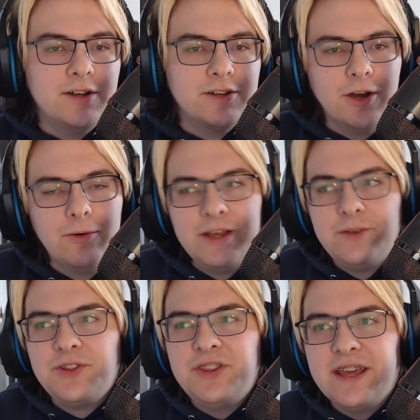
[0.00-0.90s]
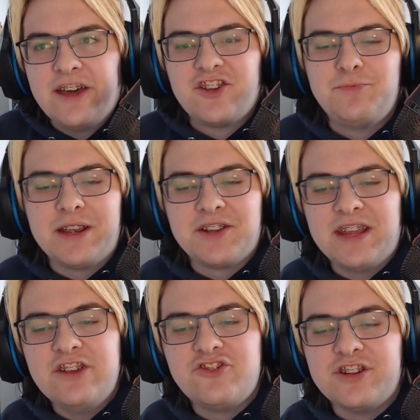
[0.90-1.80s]
Go in with the
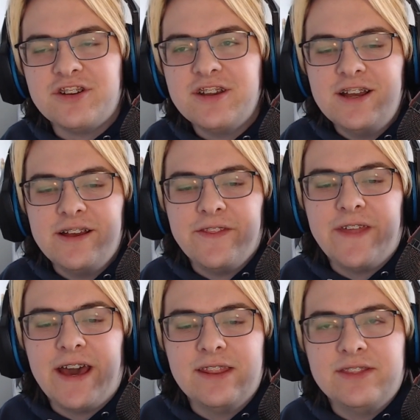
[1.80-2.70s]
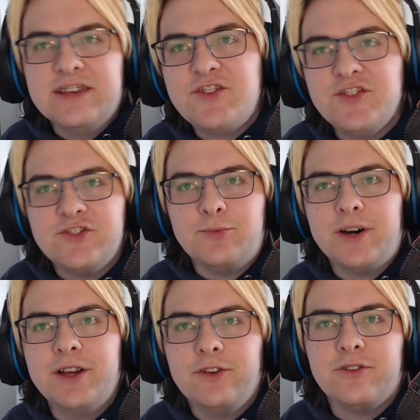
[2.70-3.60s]
expectation that this is
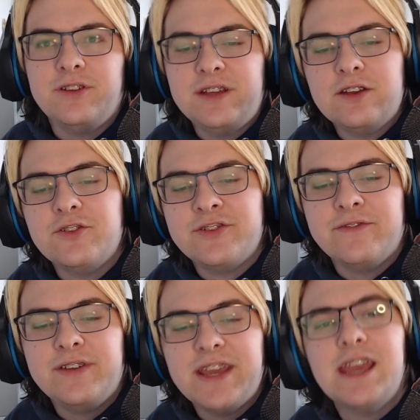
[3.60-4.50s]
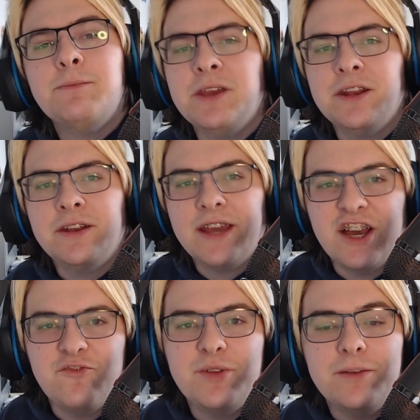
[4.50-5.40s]
what your years of gaming
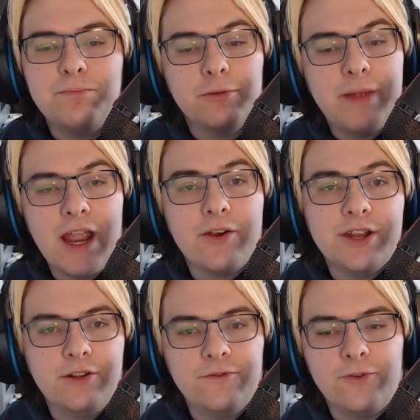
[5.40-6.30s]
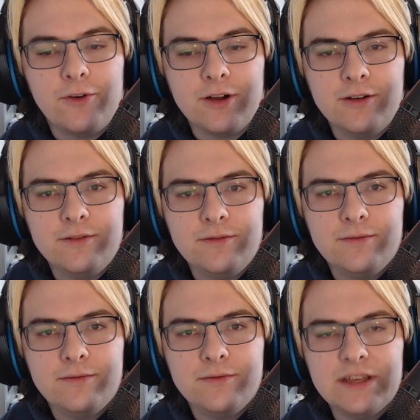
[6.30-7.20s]
have been preparing you for.
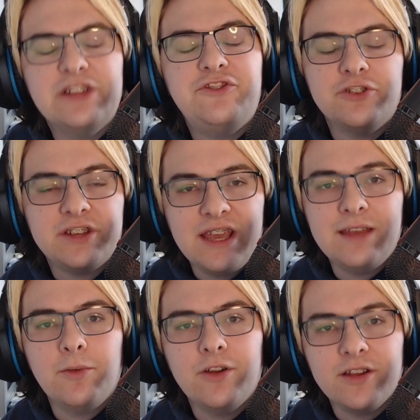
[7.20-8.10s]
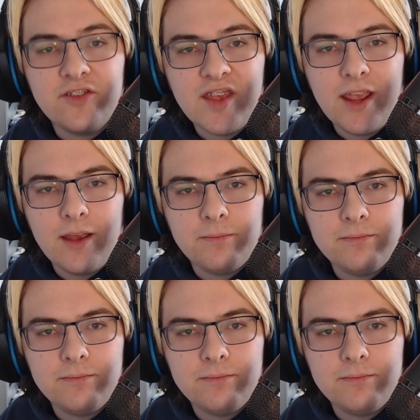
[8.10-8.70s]
It's your gamer exam.